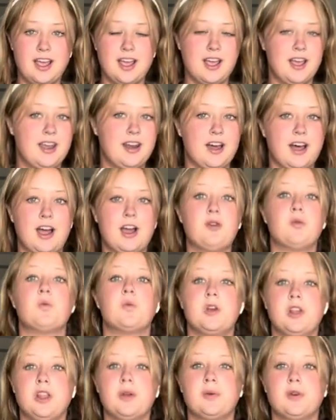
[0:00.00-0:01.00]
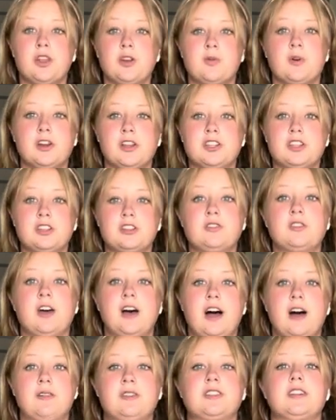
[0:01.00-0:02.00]
And I really, really wanted to do
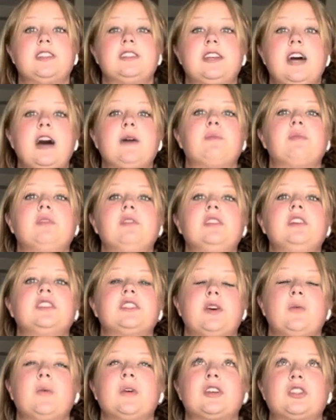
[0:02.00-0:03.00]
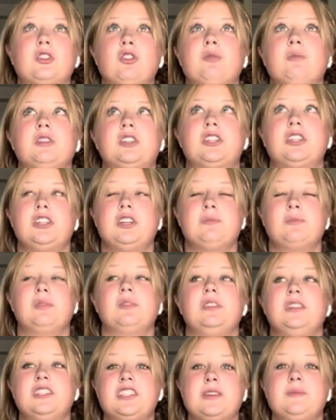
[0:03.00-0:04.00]
that. I was like, Dad, please, I want a sewing machine.
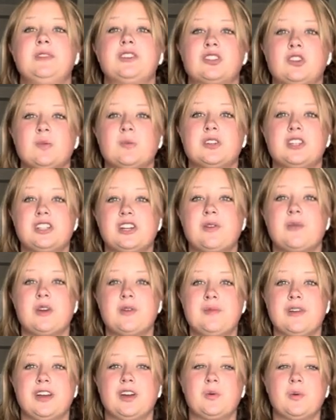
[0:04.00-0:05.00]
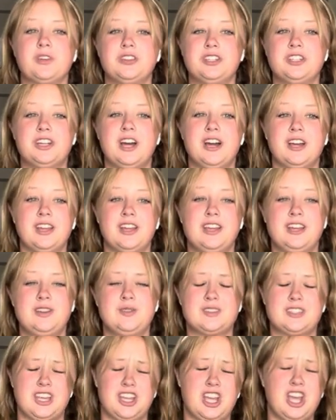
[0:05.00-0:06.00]
Please get me a sewing machine. I want to make a quilted jacket. And he
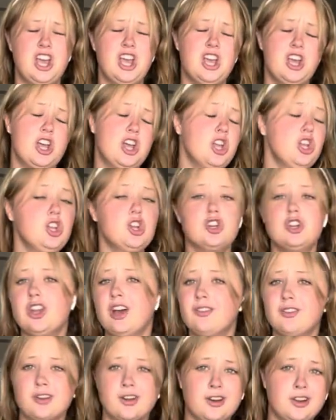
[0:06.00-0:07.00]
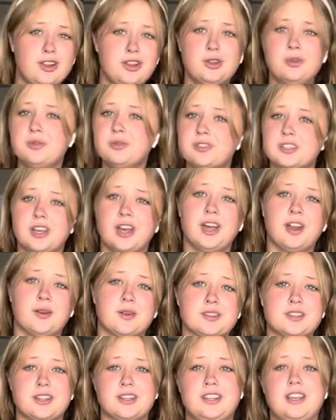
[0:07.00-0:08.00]
was like, you're never gonna use it. And I
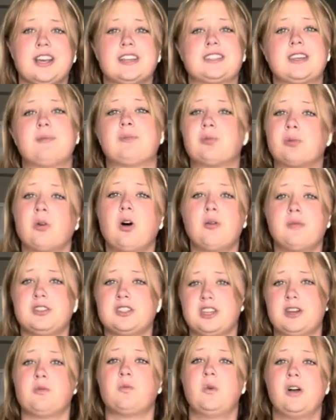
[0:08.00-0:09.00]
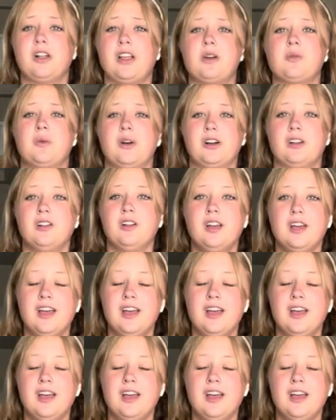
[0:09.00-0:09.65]
was like, yes, I promise, I will, I will.